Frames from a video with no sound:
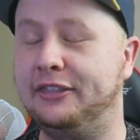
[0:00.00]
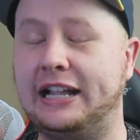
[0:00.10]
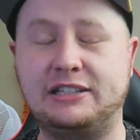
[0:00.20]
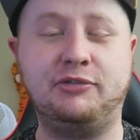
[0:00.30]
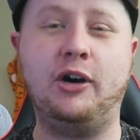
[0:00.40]

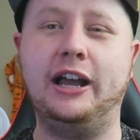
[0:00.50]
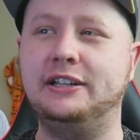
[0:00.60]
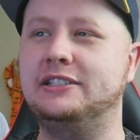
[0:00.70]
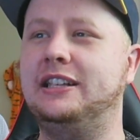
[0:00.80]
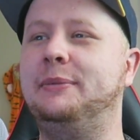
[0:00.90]
That's fine,
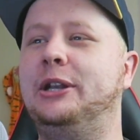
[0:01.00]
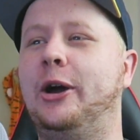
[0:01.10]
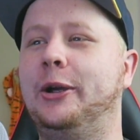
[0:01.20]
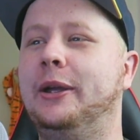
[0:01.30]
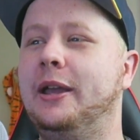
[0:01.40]
just let me
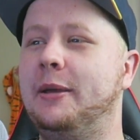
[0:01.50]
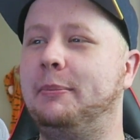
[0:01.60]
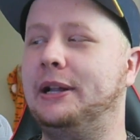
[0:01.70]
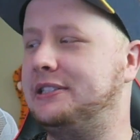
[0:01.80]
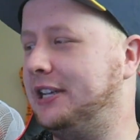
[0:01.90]
know.
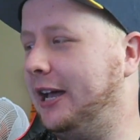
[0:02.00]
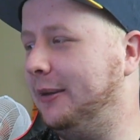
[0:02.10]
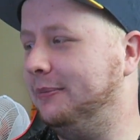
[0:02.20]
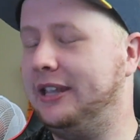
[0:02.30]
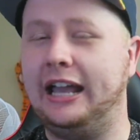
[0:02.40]
But
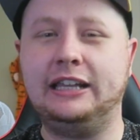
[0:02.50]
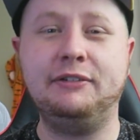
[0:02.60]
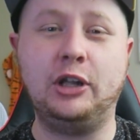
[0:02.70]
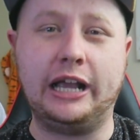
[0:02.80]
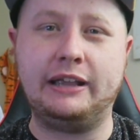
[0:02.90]
yeah,
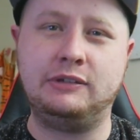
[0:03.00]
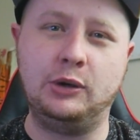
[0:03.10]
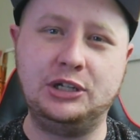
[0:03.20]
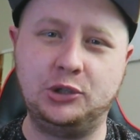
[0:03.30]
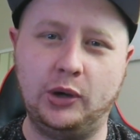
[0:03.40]
leave a like if
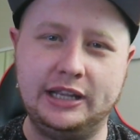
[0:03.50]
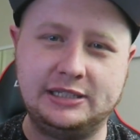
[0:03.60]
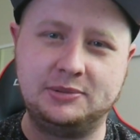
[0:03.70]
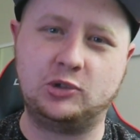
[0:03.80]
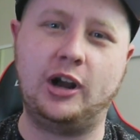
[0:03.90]
you enjoyed,
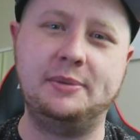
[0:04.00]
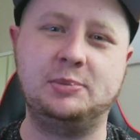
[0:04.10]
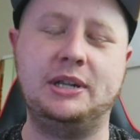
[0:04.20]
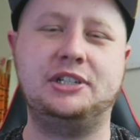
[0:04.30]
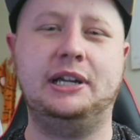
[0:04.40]
subscribe
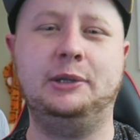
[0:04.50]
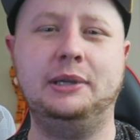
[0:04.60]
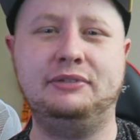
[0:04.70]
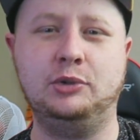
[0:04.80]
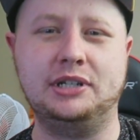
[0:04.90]
to my channel
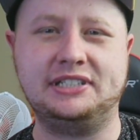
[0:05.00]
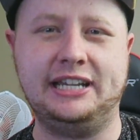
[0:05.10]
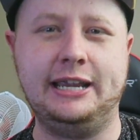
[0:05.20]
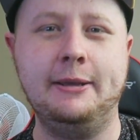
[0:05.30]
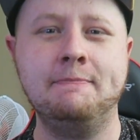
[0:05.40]
if you want to
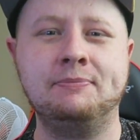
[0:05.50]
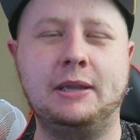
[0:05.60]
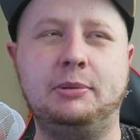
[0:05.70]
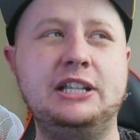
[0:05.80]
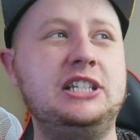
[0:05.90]
see
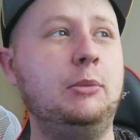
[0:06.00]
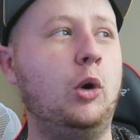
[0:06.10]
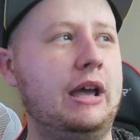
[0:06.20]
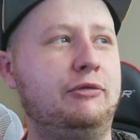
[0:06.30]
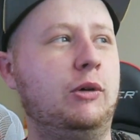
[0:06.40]
plenty
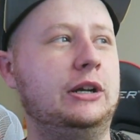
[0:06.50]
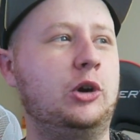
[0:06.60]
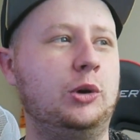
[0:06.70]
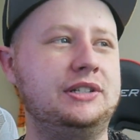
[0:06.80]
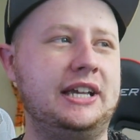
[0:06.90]
more F1
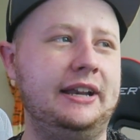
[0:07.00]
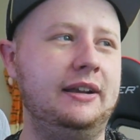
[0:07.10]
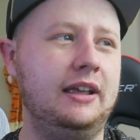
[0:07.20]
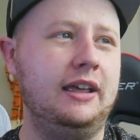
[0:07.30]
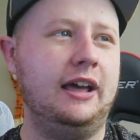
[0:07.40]
content,
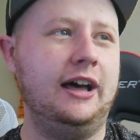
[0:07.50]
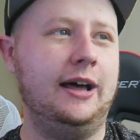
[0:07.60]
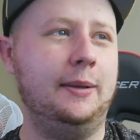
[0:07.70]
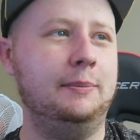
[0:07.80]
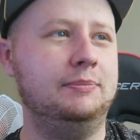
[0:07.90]

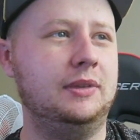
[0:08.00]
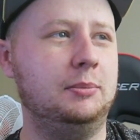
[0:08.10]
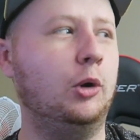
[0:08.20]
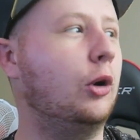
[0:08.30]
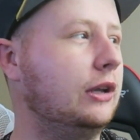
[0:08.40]

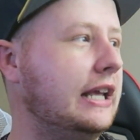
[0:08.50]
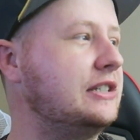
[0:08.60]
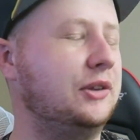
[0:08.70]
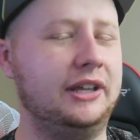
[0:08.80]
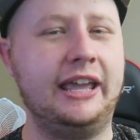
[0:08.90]
more or
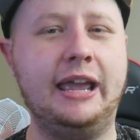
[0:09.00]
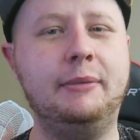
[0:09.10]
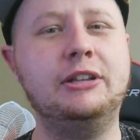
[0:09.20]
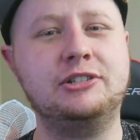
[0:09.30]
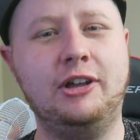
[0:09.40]
less on the
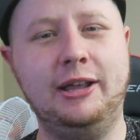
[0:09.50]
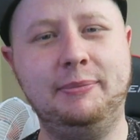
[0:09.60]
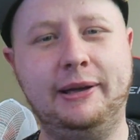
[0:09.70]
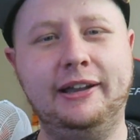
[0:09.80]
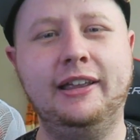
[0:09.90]
gaming
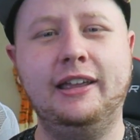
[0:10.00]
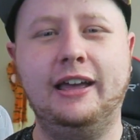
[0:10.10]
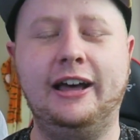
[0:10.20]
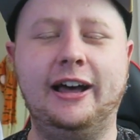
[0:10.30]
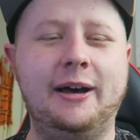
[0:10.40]
side. But
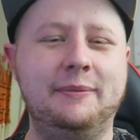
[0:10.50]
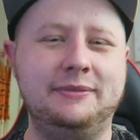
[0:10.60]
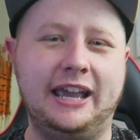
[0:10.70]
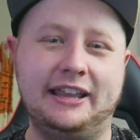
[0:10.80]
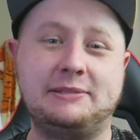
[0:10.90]

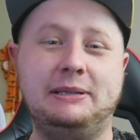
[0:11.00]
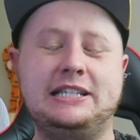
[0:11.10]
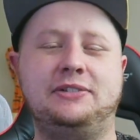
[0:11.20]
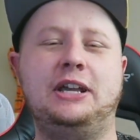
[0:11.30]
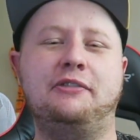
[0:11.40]
yeah, that's been
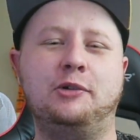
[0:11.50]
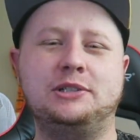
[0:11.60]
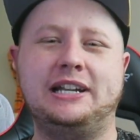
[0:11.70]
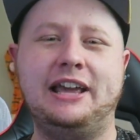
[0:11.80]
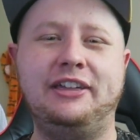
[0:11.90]
this video for
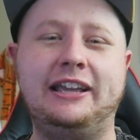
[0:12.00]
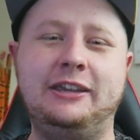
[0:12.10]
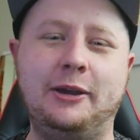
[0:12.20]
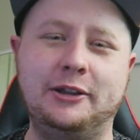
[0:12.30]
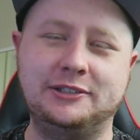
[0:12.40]
today. Thank
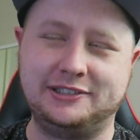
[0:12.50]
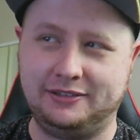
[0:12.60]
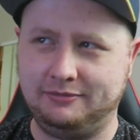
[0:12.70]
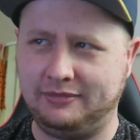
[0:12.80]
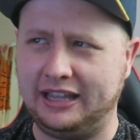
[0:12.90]
you guys,
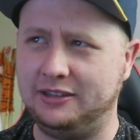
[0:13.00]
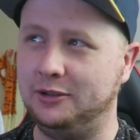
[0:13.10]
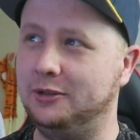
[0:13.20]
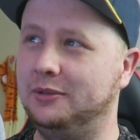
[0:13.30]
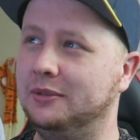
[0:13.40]
thank
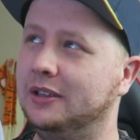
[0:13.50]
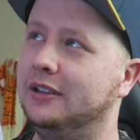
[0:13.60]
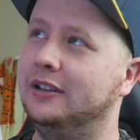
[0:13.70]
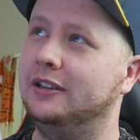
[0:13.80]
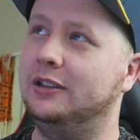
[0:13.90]
you
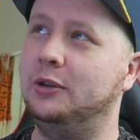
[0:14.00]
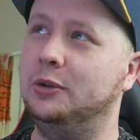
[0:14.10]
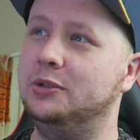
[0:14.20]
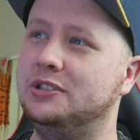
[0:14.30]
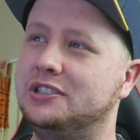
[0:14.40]

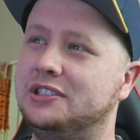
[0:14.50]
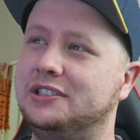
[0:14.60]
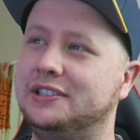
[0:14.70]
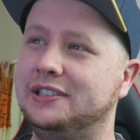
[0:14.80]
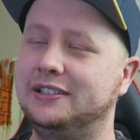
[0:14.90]

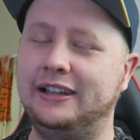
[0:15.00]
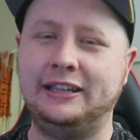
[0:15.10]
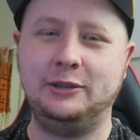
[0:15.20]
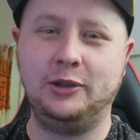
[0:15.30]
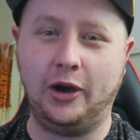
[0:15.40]
goose,
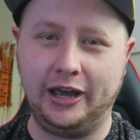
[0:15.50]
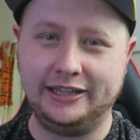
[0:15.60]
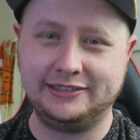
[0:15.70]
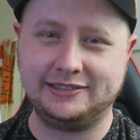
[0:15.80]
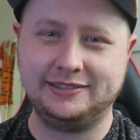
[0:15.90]
thank you
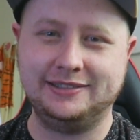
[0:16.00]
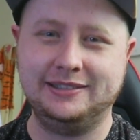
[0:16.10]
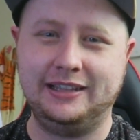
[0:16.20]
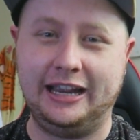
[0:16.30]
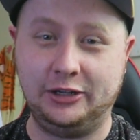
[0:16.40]
guys
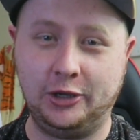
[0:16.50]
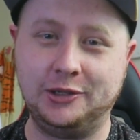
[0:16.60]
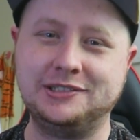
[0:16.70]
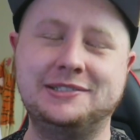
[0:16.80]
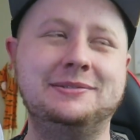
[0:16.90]
and
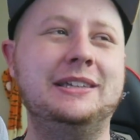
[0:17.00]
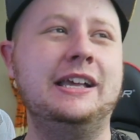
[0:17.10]
girls.